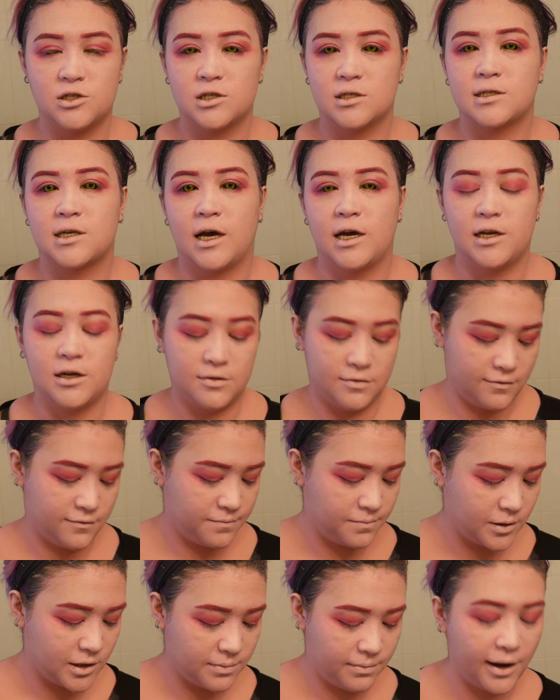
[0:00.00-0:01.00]
just kind
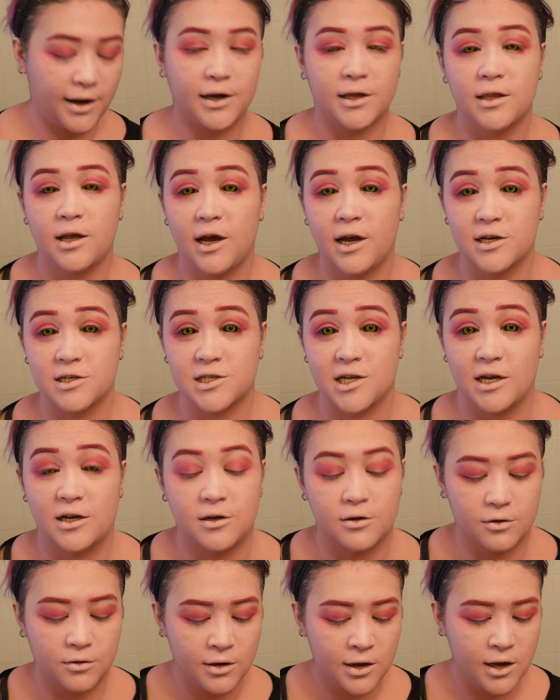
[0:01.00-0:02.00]
of put it back in the
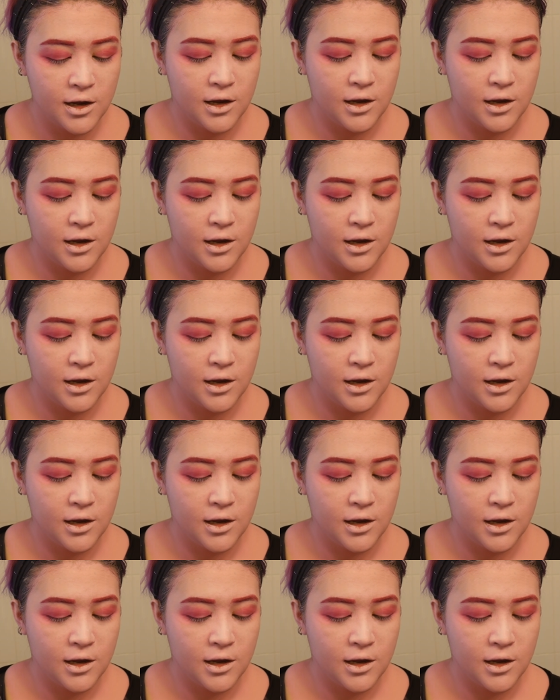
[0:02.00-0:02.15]
eyeshadow